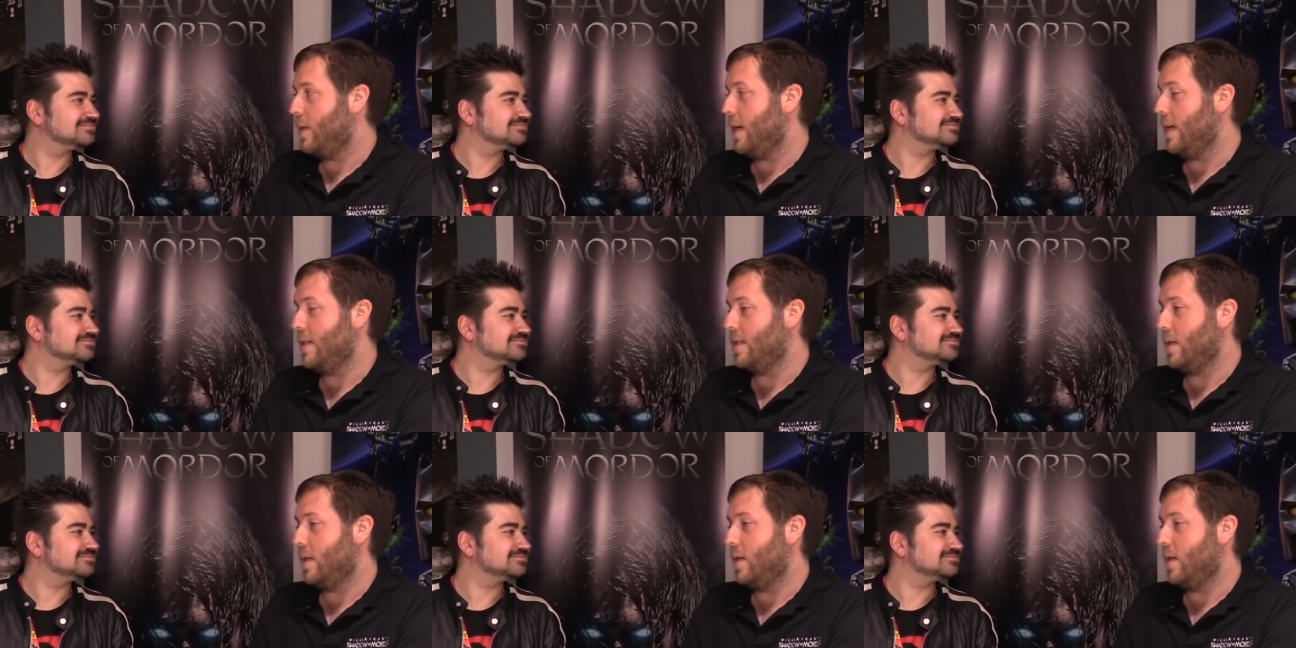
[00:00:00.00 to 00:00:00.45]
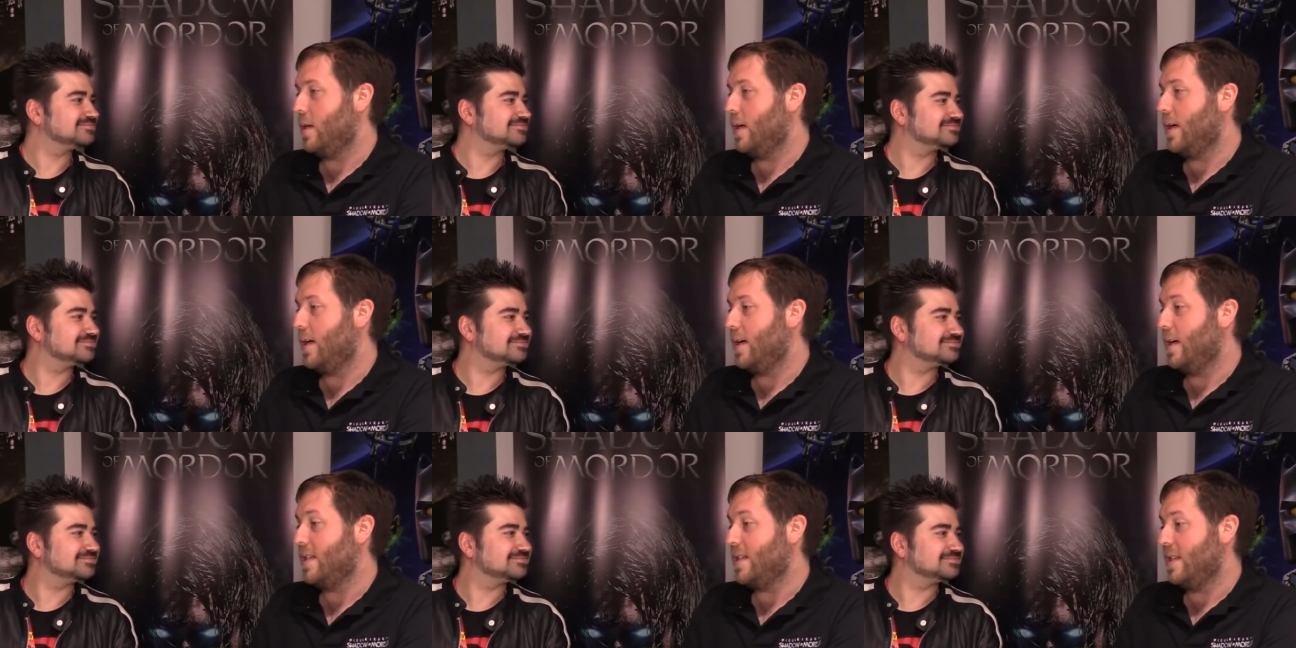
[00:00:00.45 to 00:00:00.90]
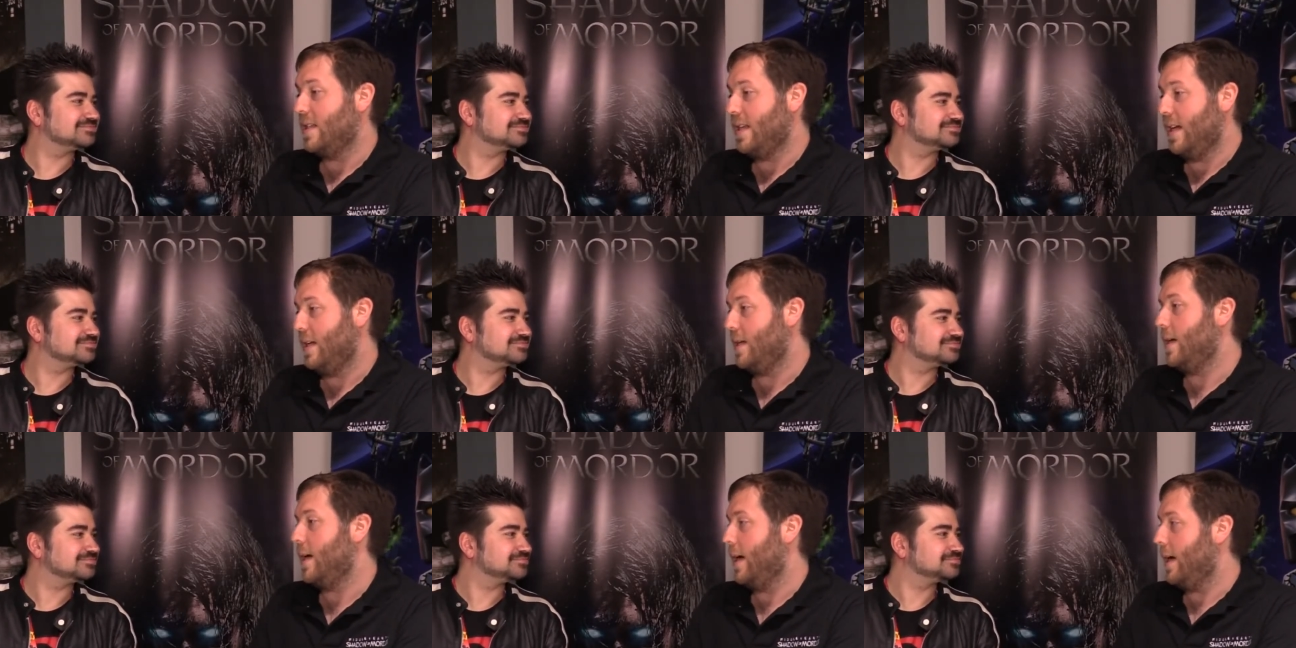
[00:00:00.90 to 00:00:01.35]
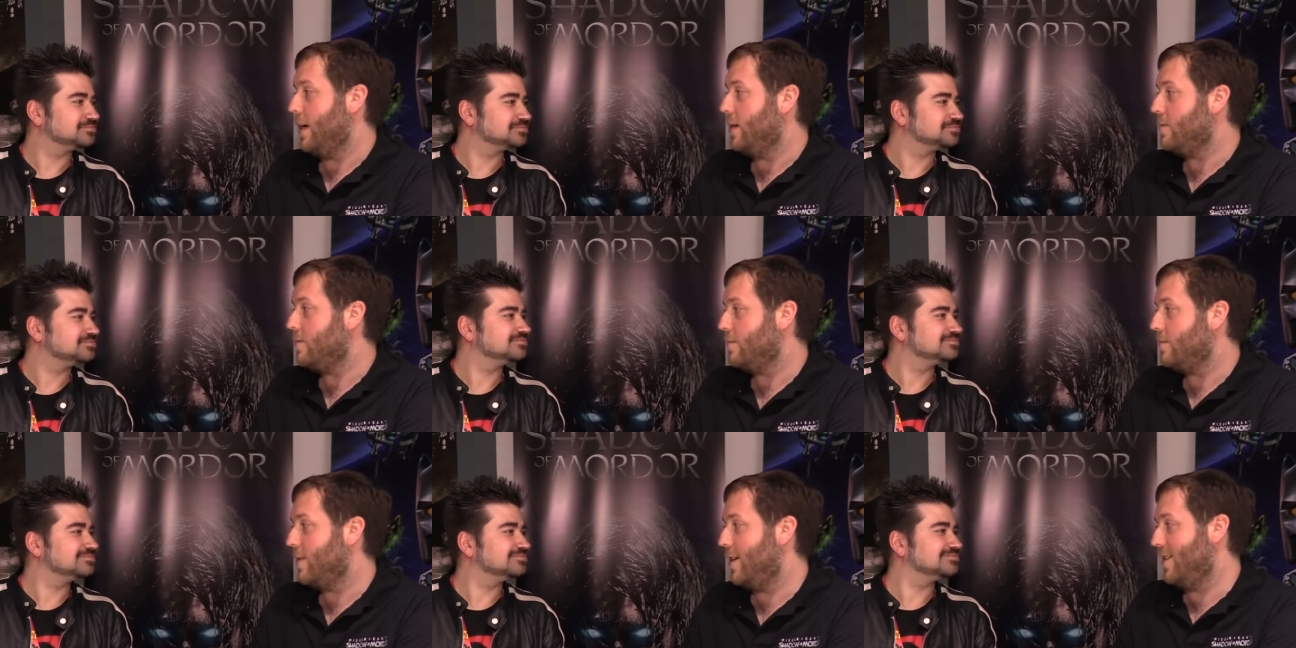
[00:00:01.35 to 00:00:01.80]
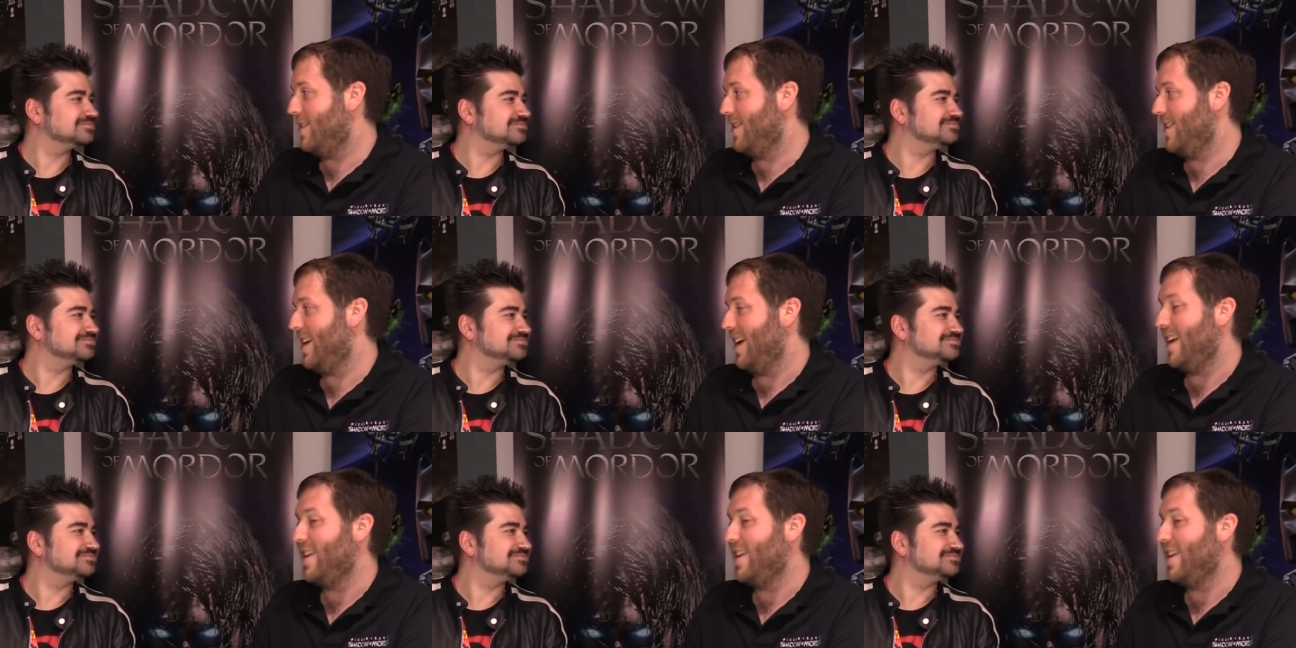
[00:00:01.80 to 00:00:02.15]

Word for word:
Speaker 1: as a as a dead guy, mm-hmm.